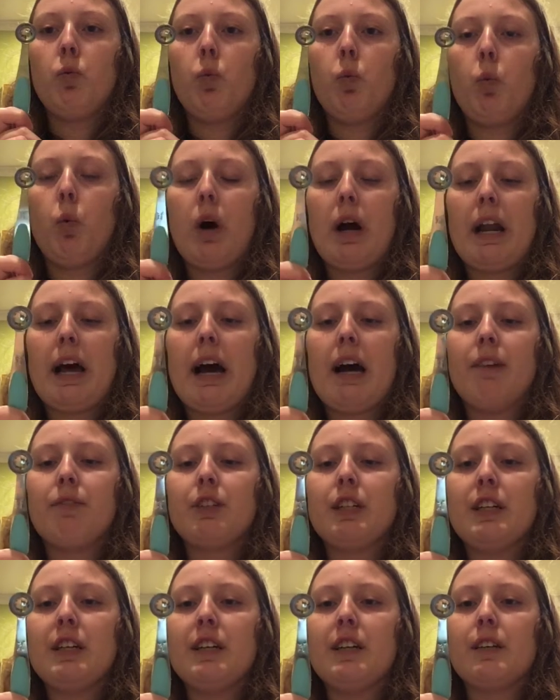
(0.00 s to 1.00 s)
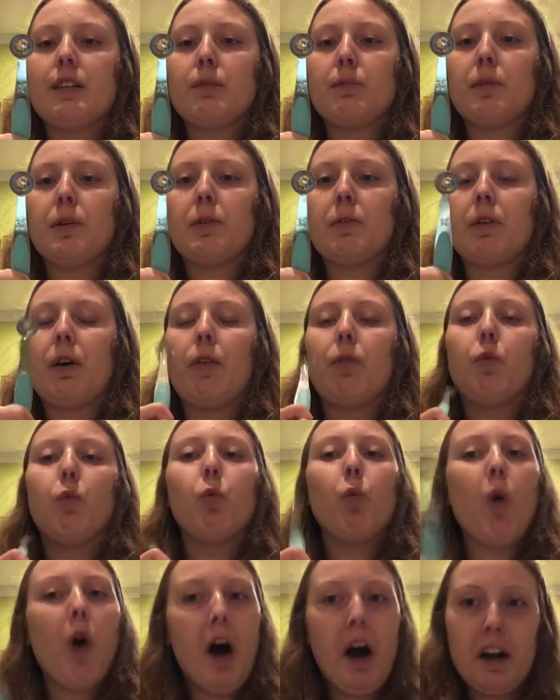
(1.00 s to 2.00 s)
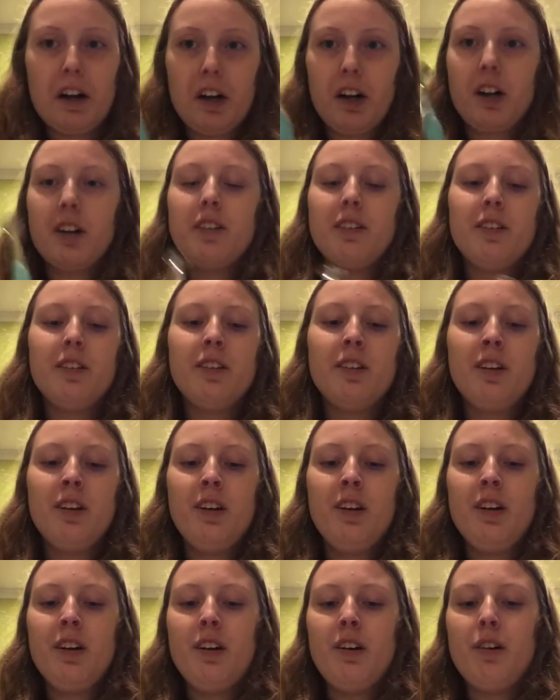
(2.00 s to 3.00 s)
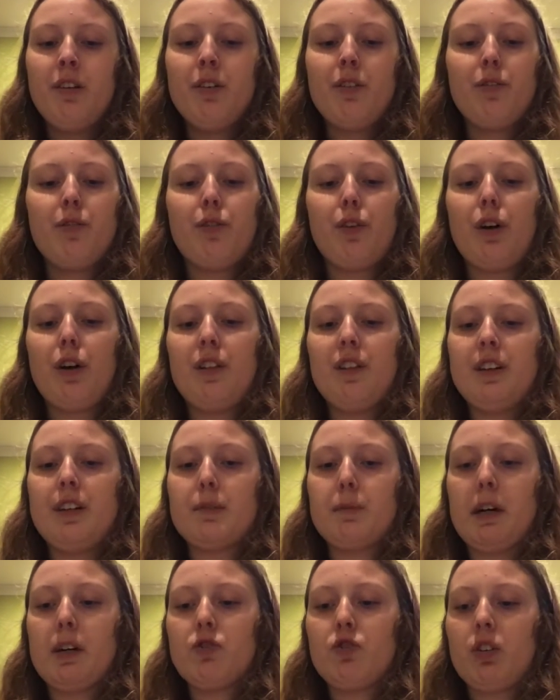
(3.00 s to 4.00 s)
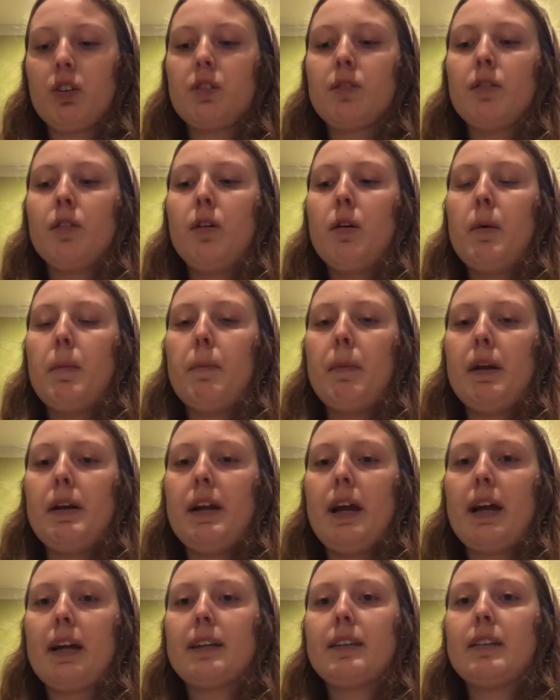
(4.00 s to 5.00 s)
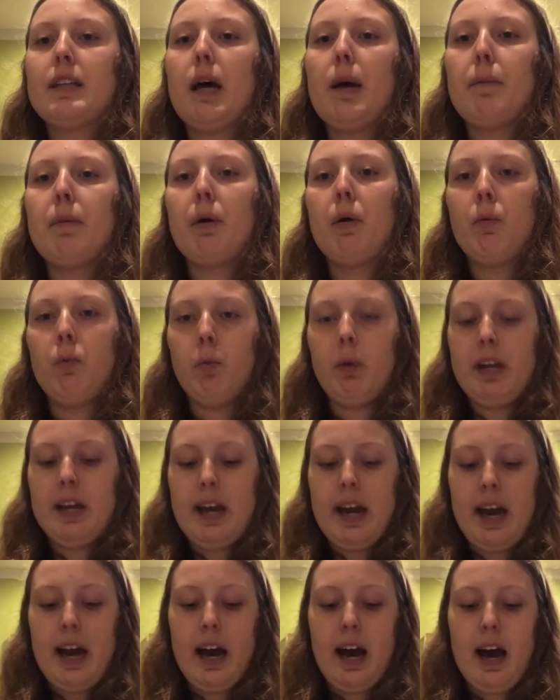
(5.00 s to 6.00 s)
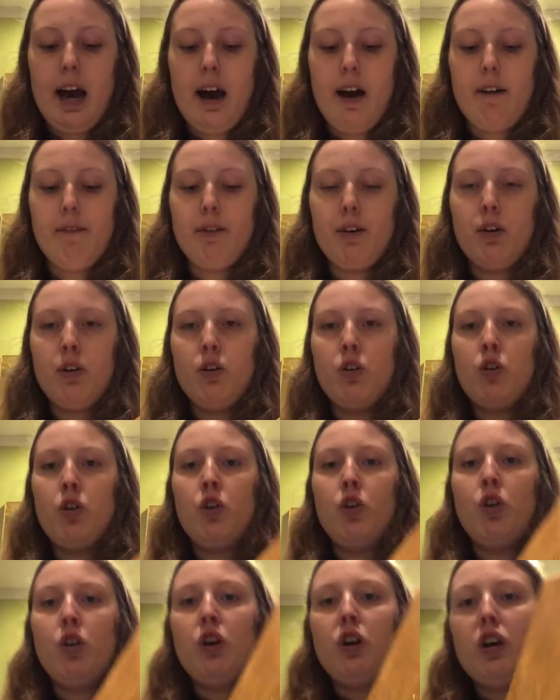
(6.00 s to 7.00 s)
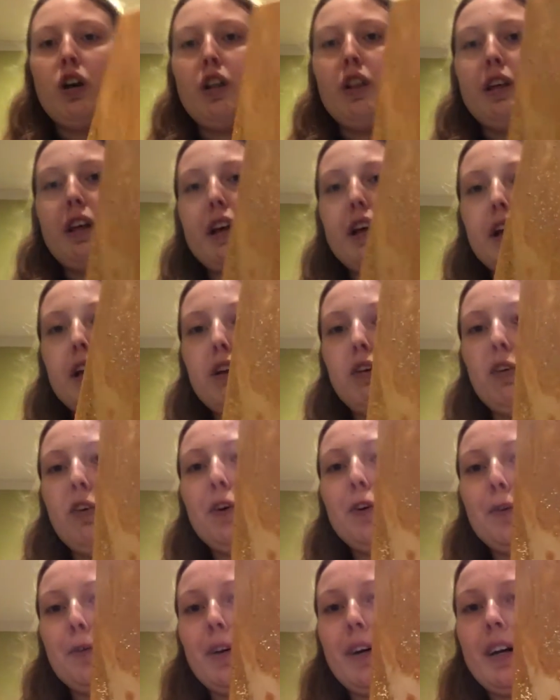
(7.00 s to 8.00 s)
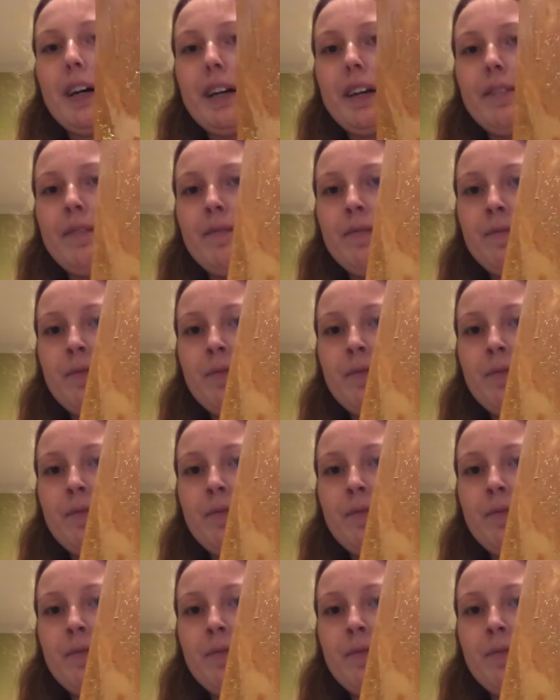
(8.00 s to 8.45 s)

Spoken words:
1/2 teaspoon of water for these mixtures. But next up we have the gold one.